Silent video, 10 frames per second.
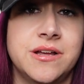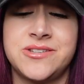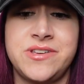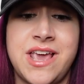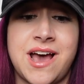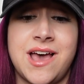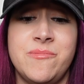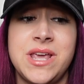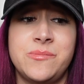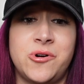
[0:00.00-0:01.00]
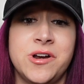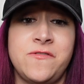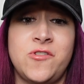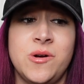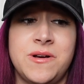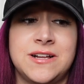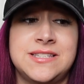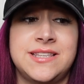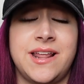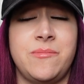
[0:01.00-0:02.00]
So yeah, I made more in four
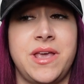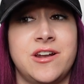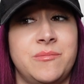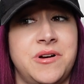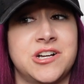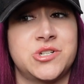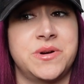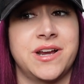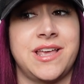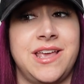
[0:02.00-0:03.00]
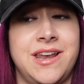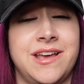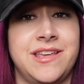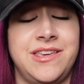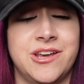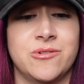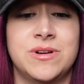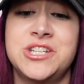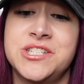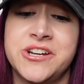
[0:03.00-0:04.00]
months than I made on Poshmark in a year,
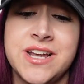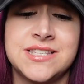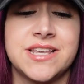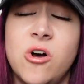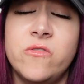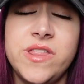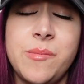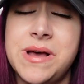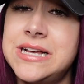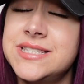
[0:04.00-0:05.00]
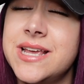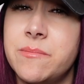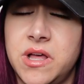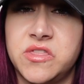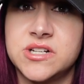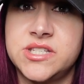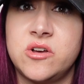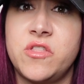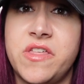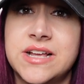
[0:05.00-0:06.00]
which is crazy. Over the past like month or
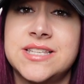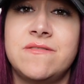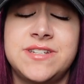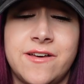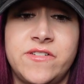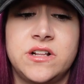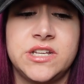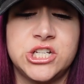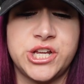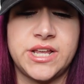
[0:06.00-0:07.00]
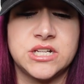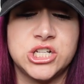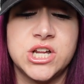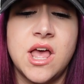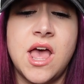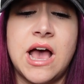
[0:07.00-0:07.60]
so, things have definitely changed.